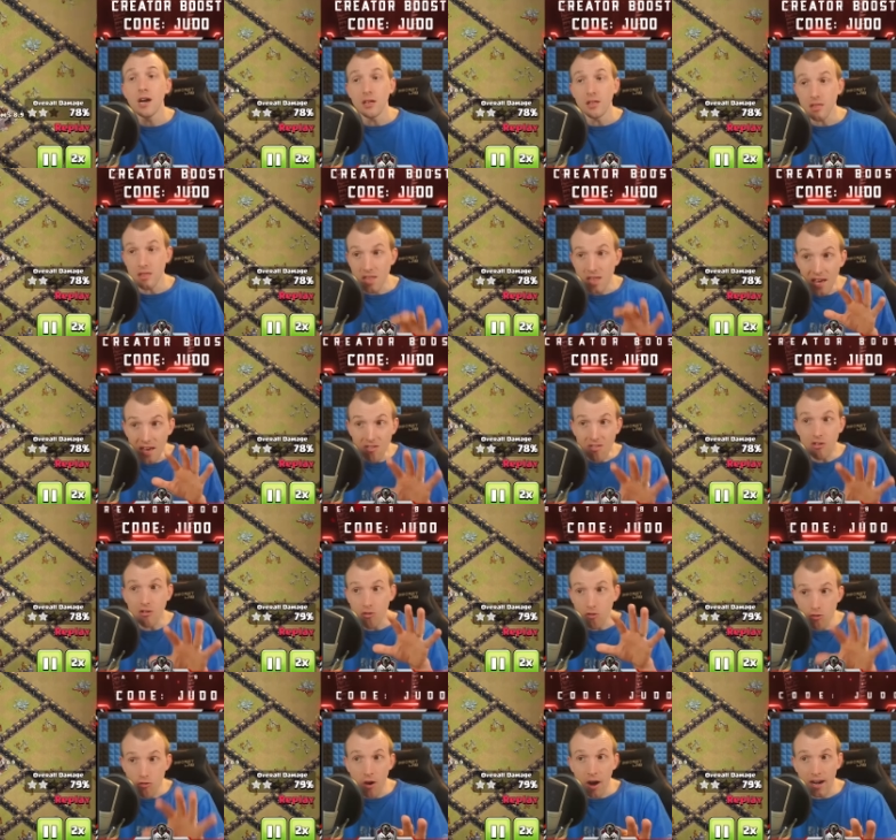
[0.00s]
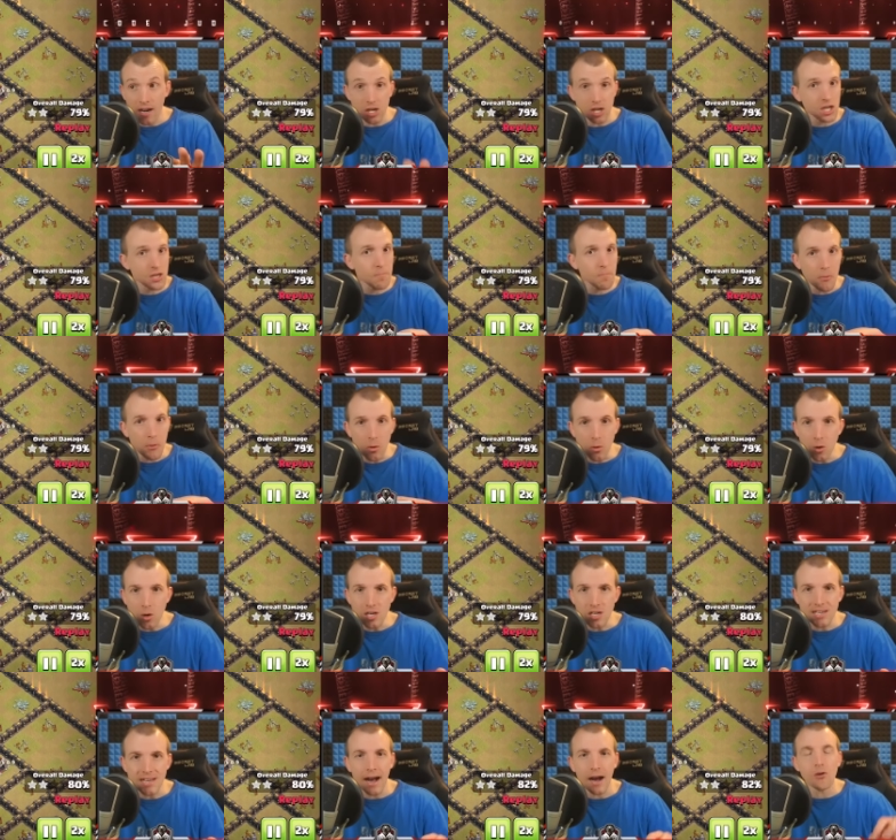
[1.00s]
this strategy
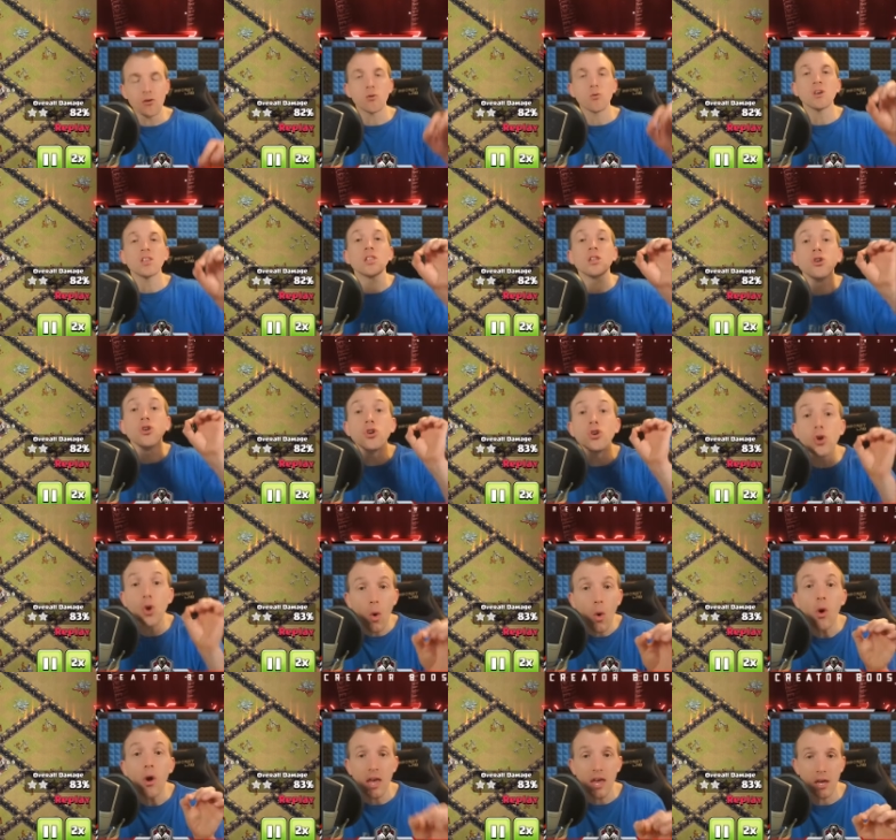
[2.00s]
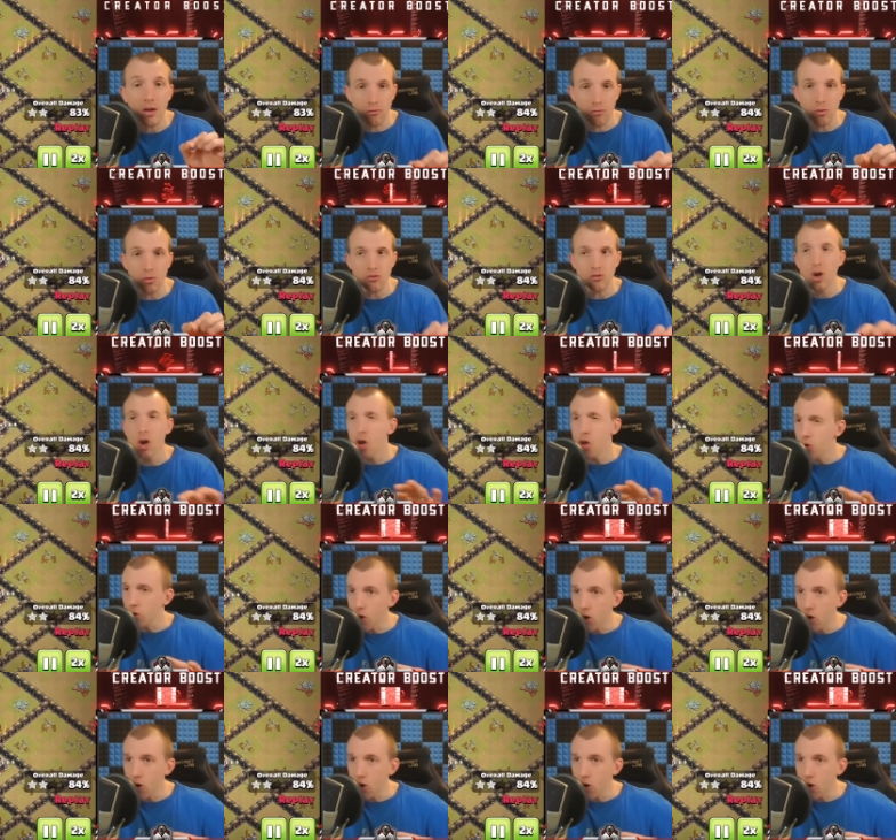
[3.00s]
broken down with no heroes